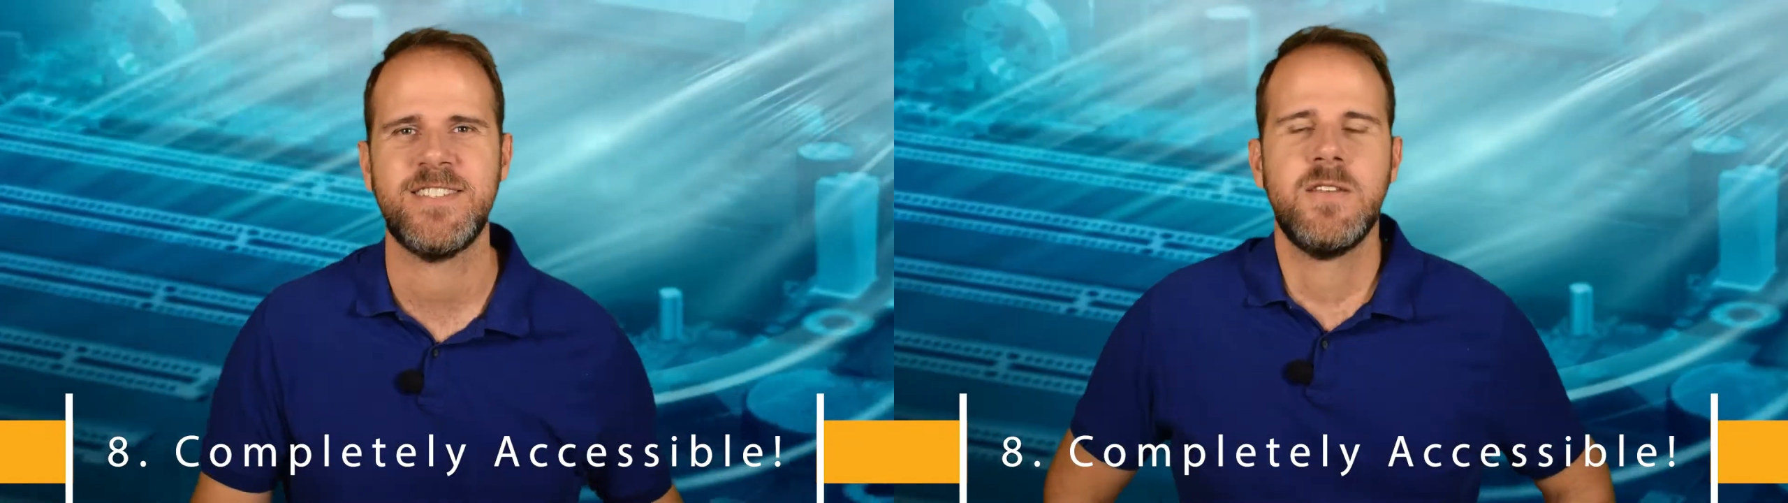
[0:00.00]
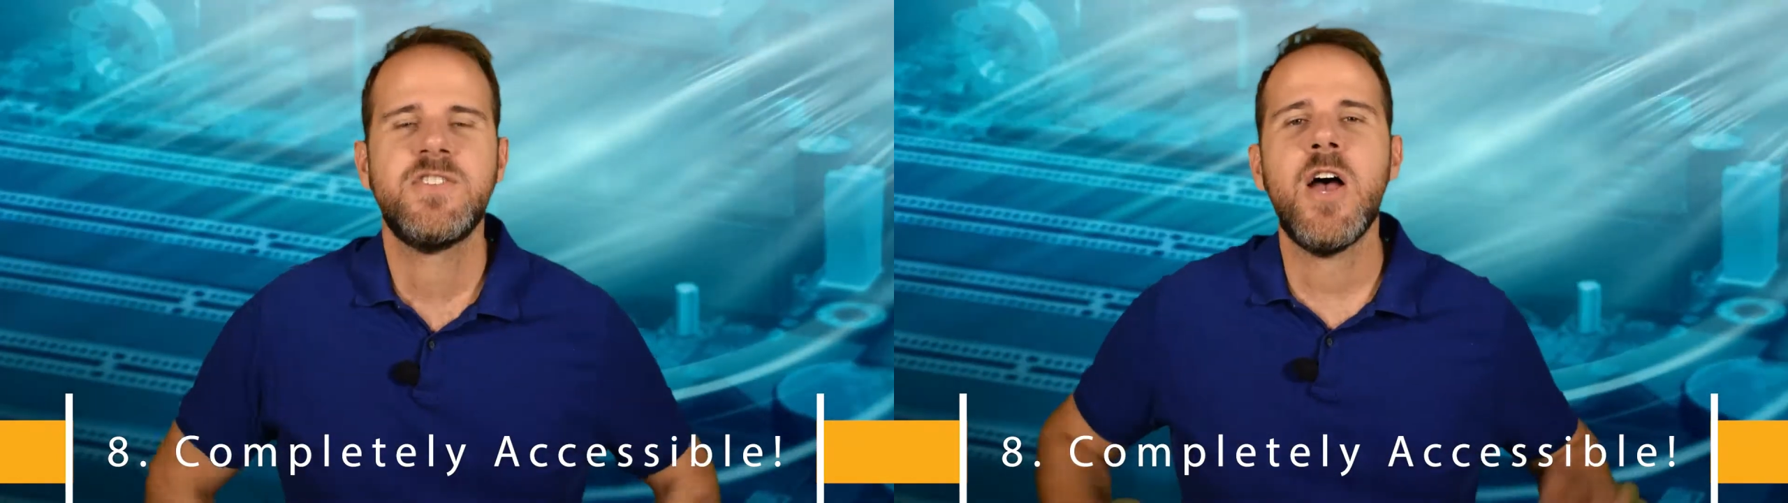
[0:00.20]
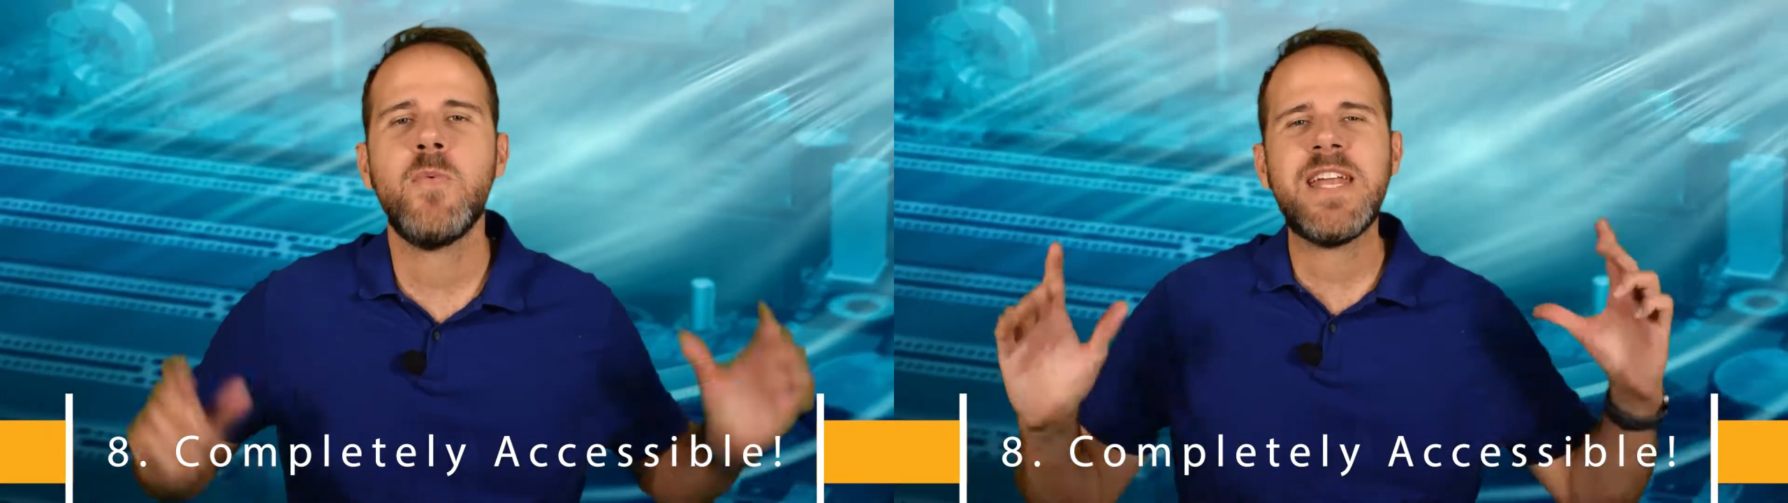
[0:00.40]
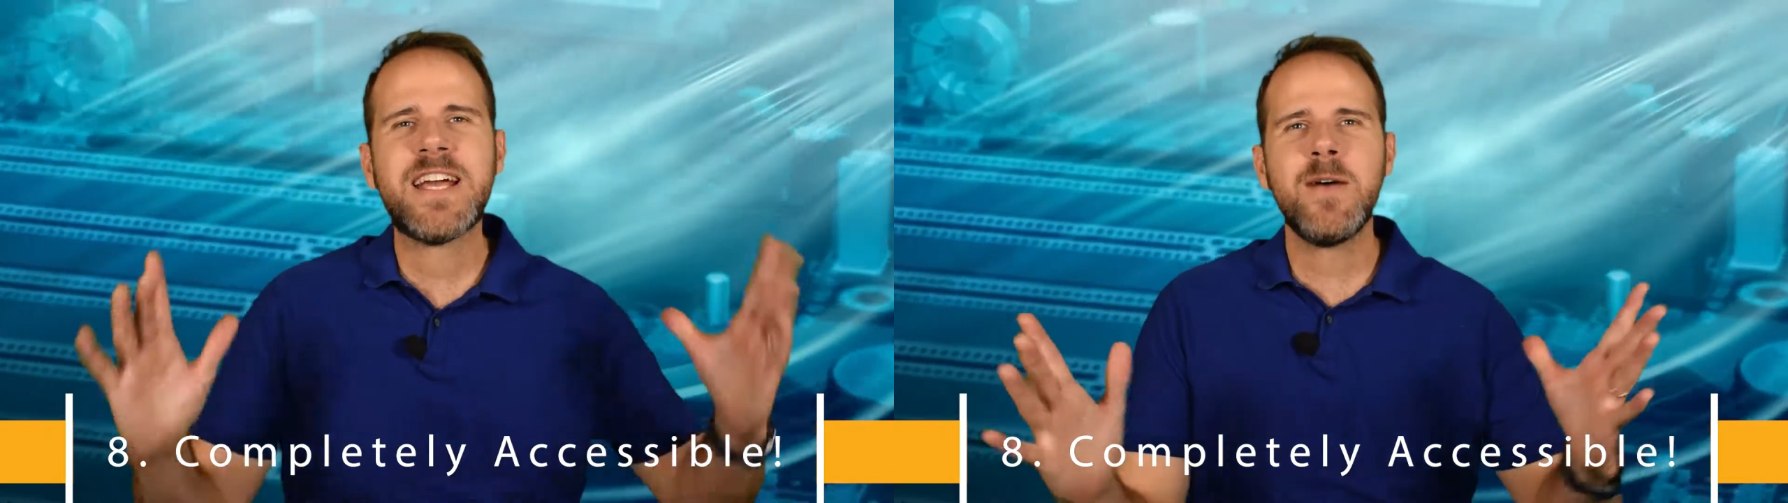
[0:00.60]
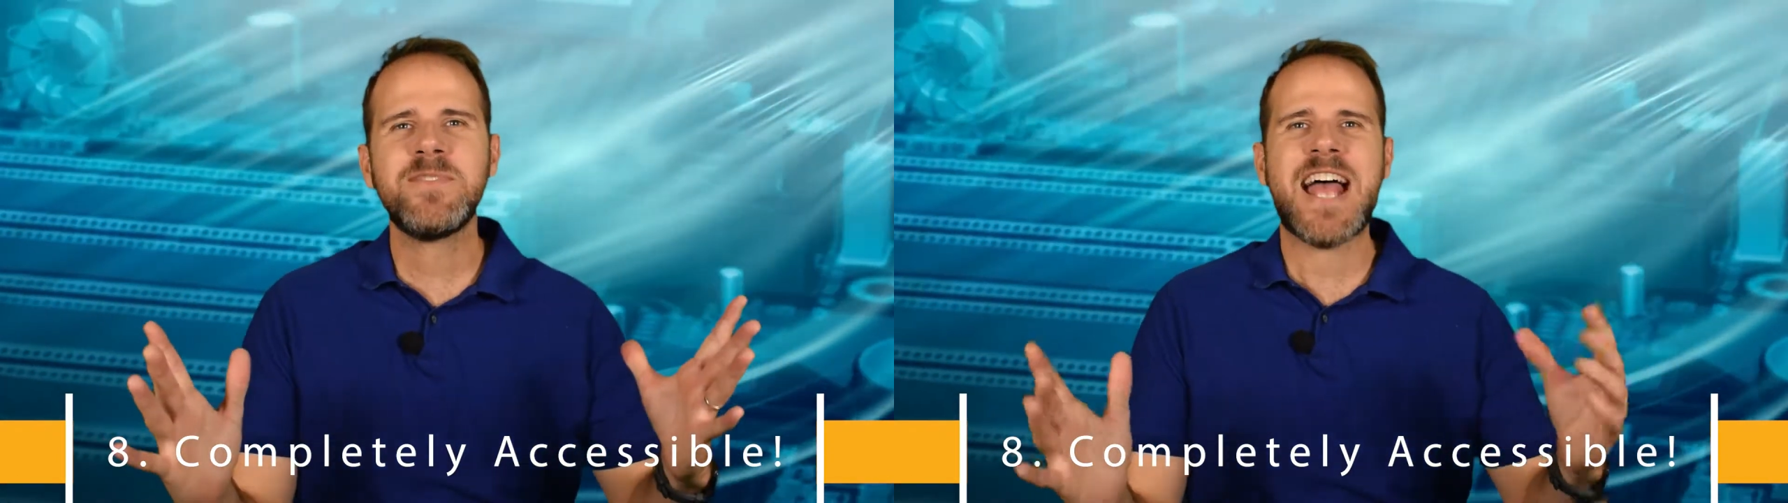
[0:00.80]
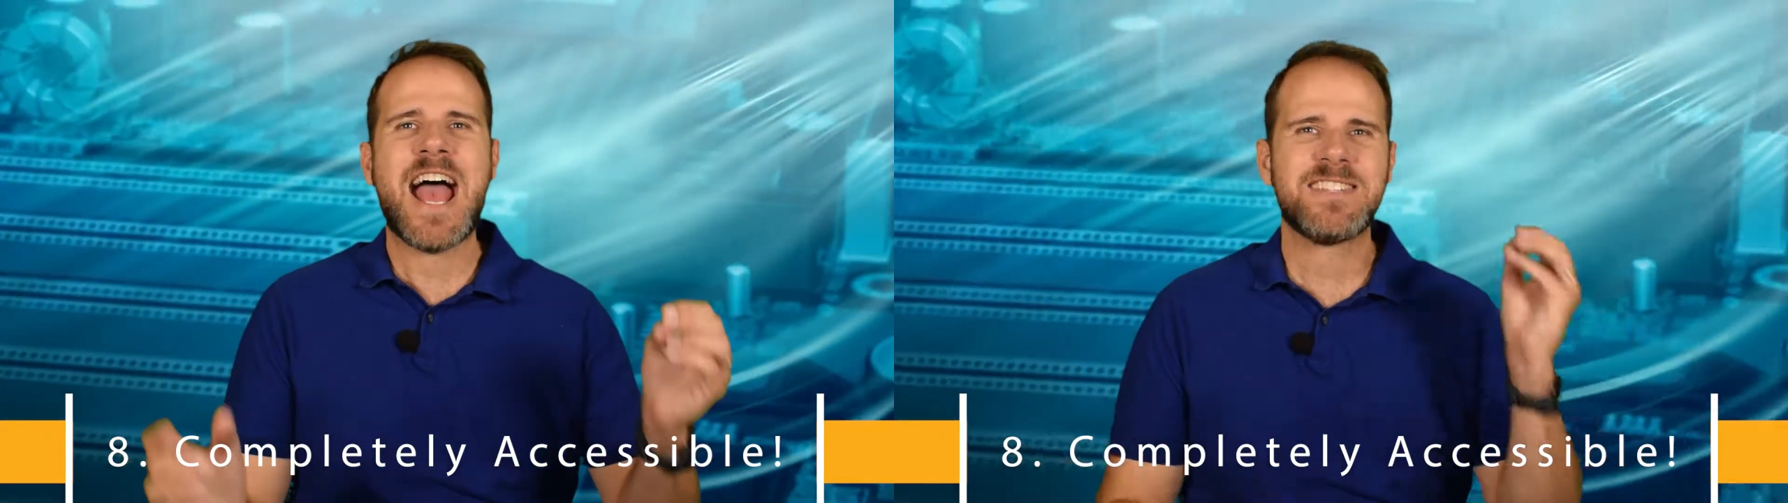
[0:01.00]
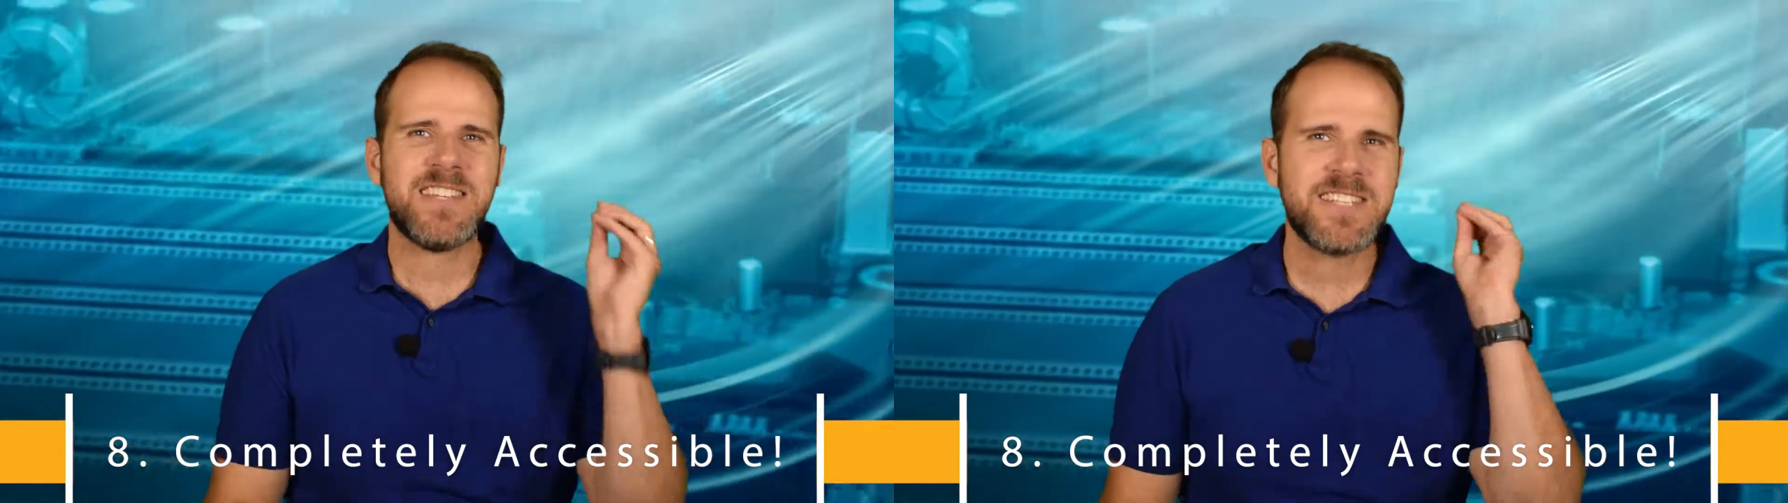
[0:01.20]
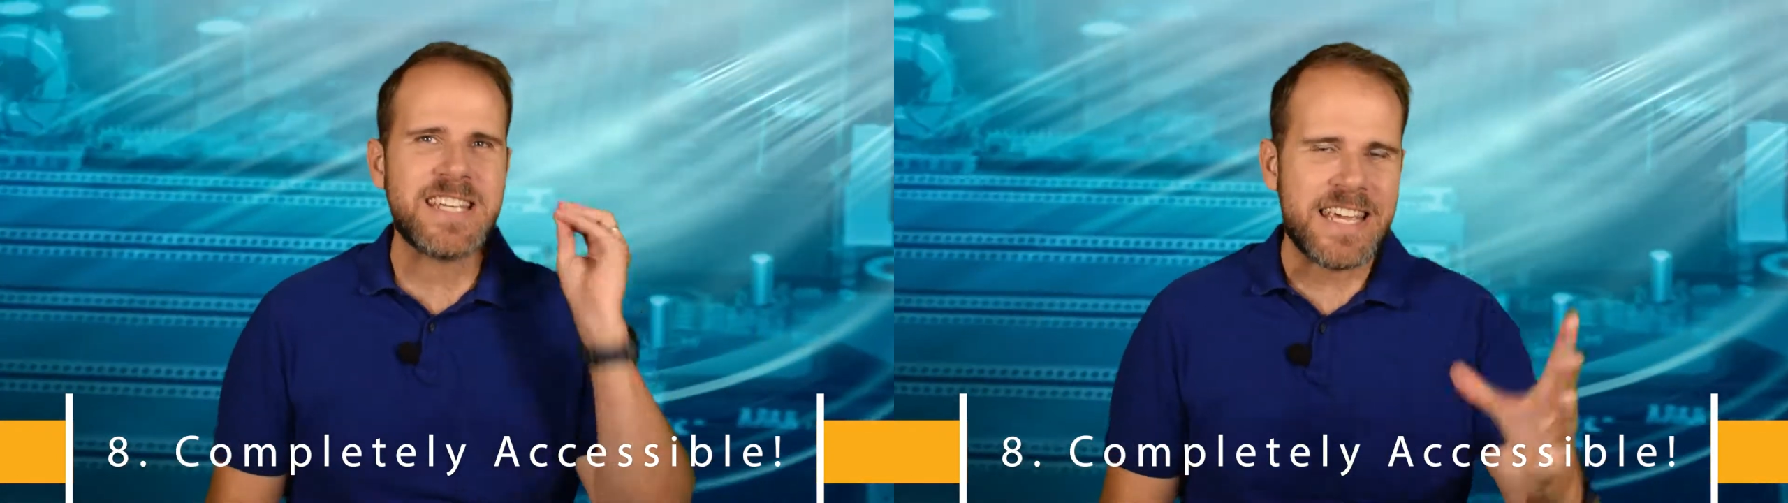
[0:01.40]
So when it comes to
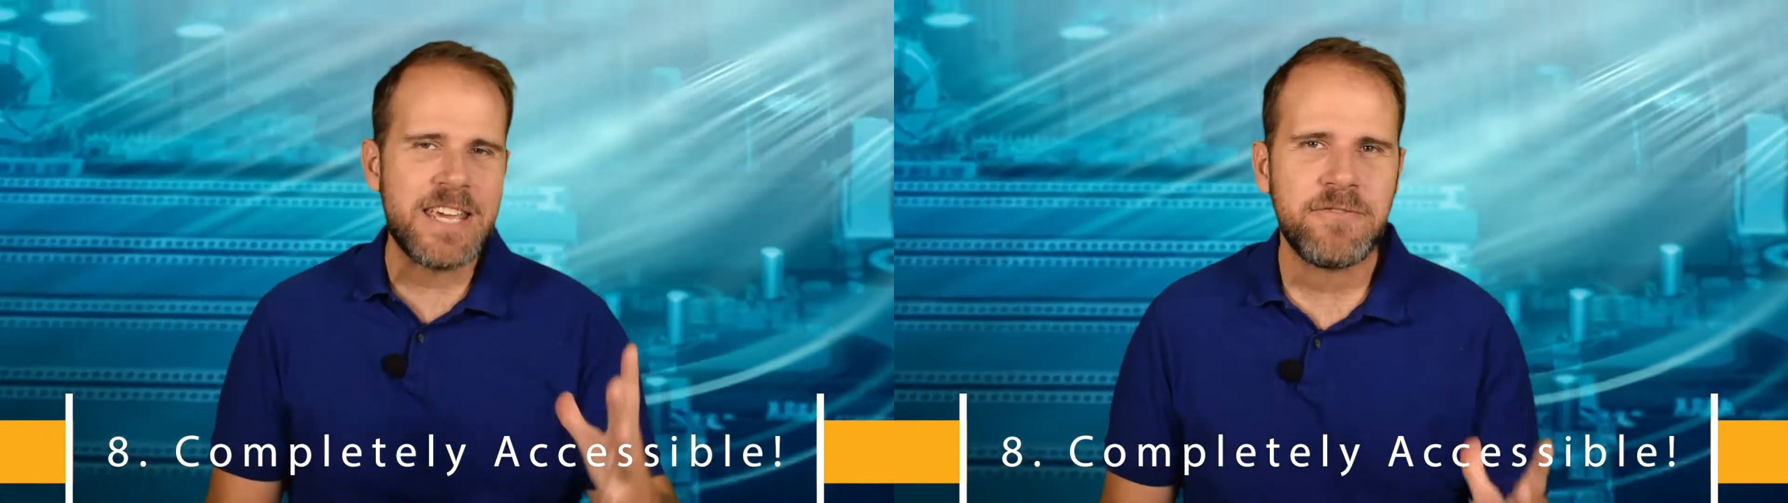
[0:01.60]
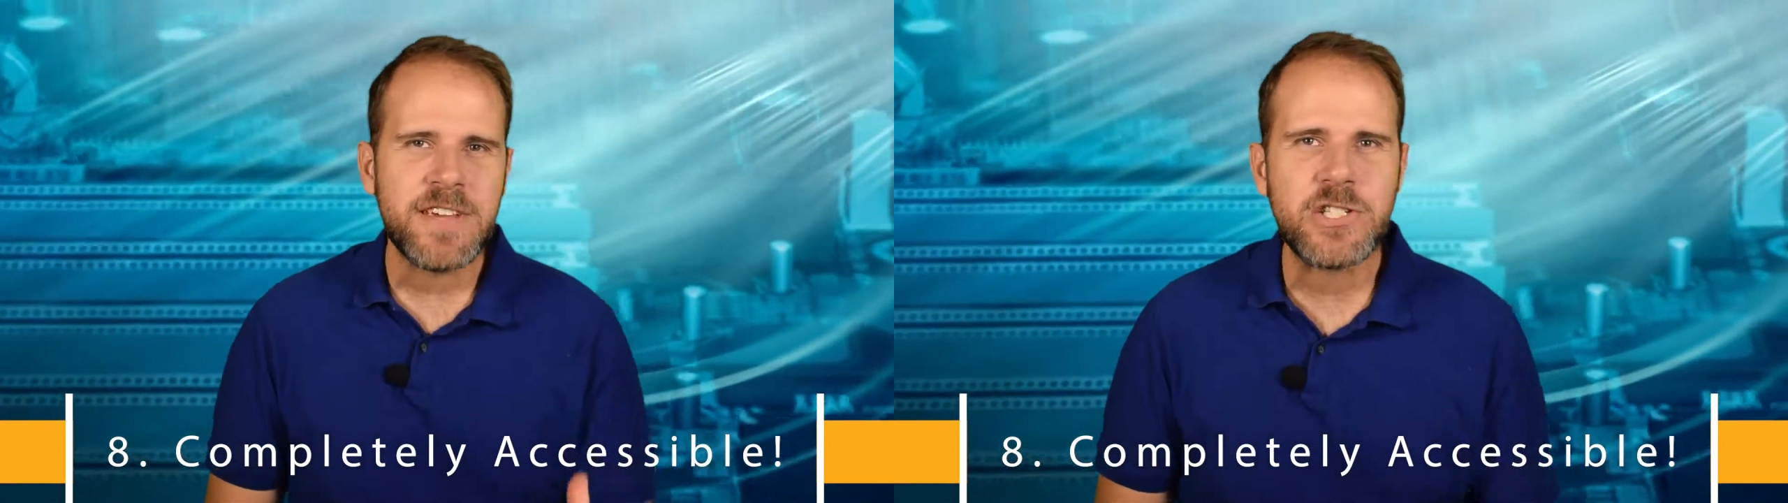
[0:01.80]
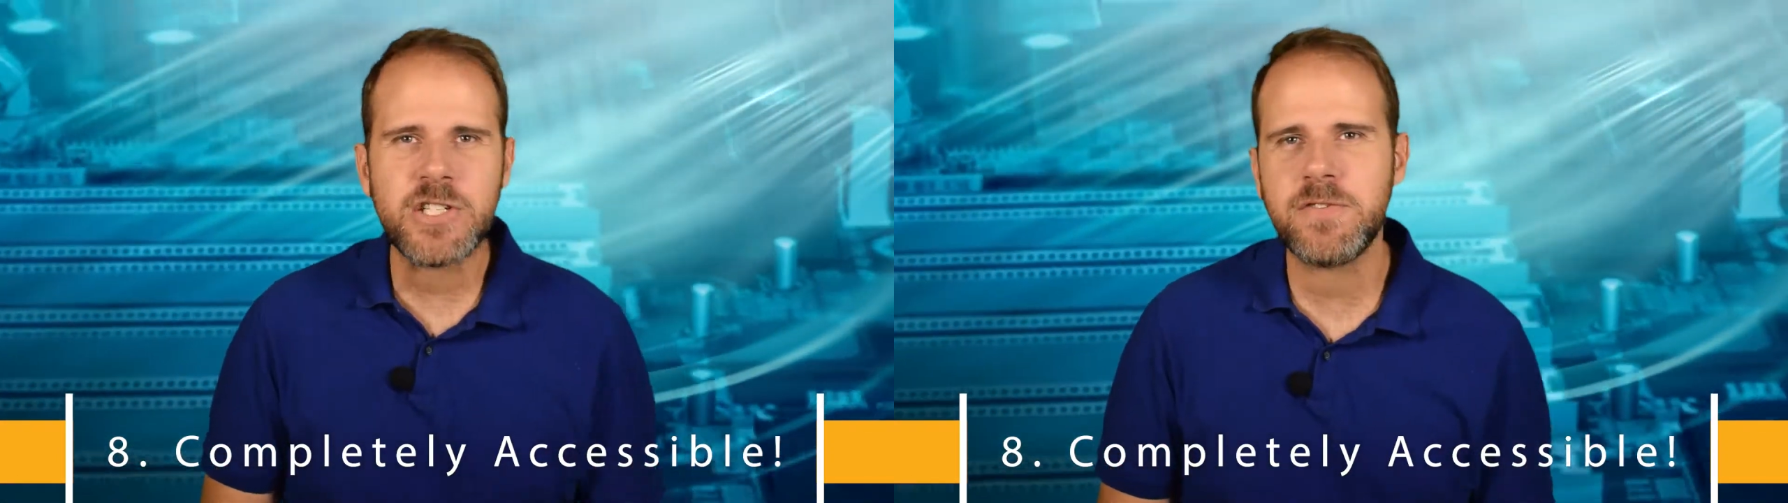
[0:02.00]
accessing key features